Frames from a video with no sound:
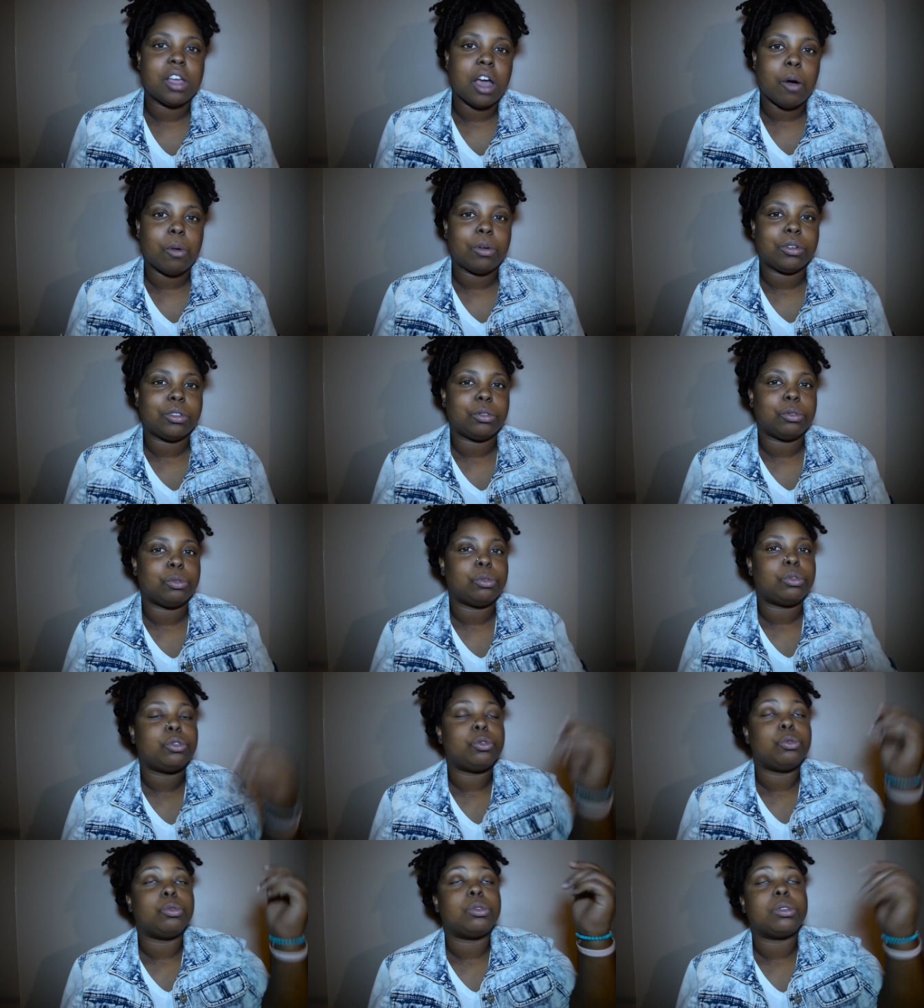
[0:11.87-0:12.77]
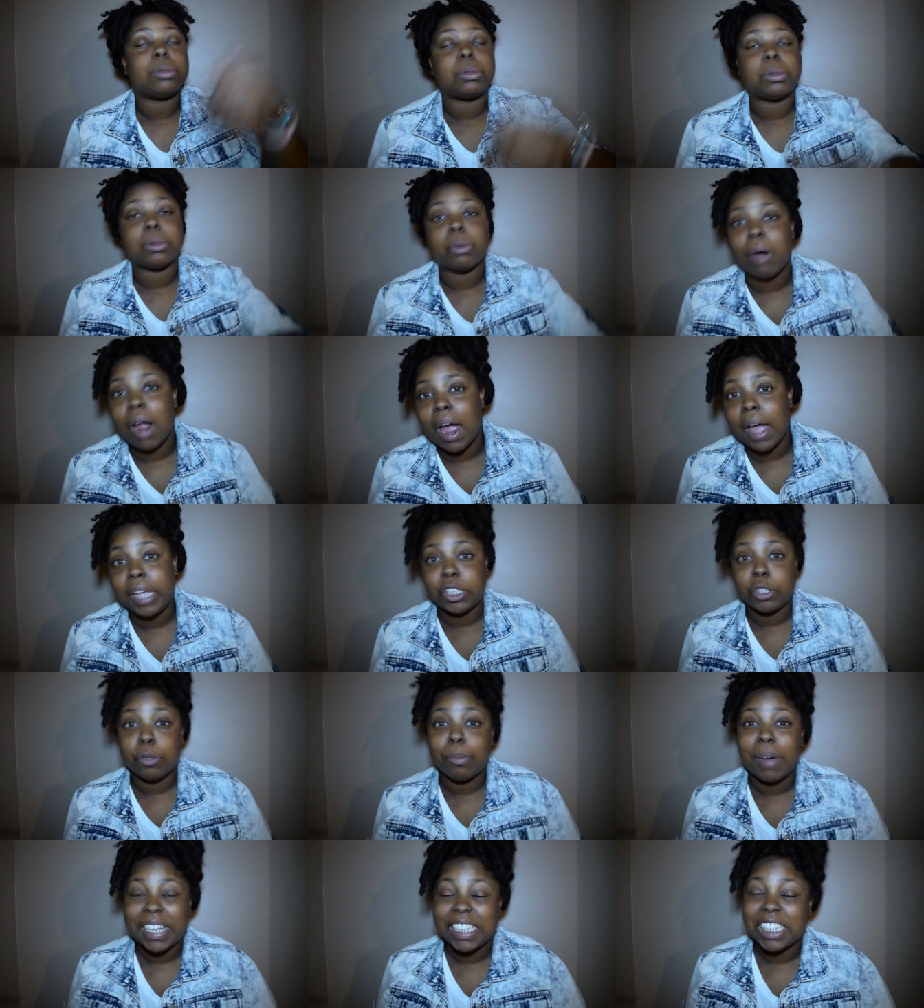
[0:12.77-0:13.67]
I want you to subscribe
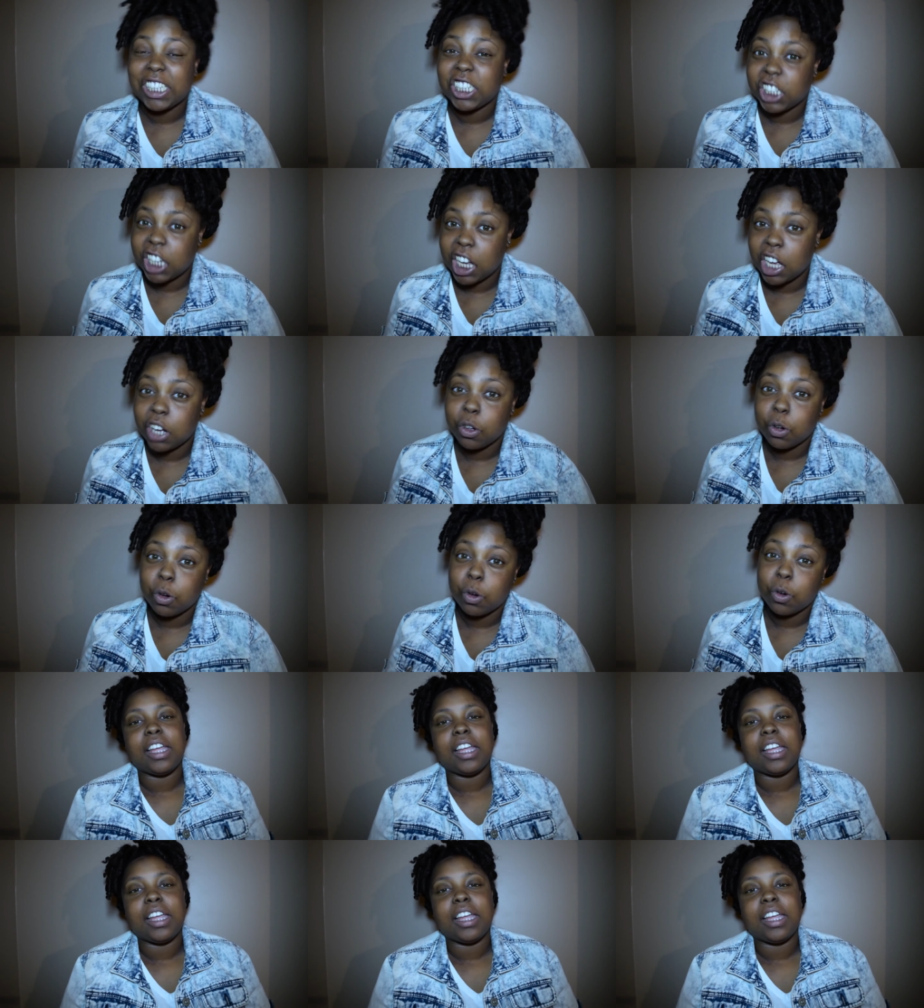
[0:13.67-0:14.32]
to my channel.